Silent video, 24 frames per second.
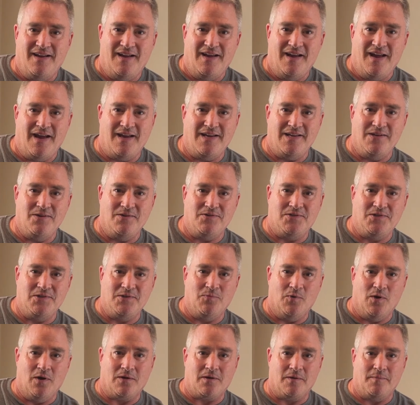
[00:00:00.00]
Hey YouTube,
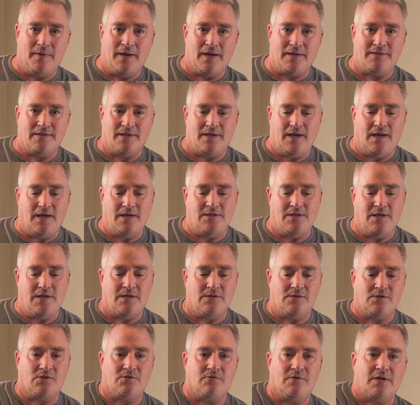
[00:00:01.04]
welcome back to KG
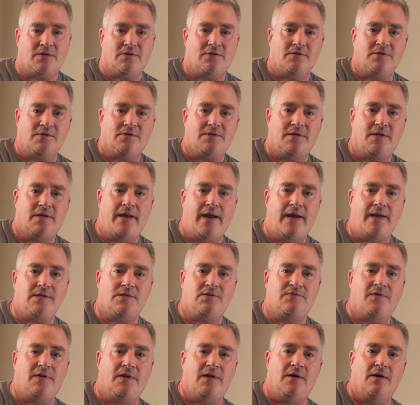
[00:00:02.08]
Constrictors. Today's
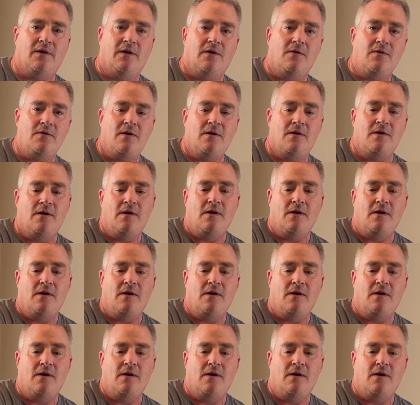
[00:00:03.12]
video,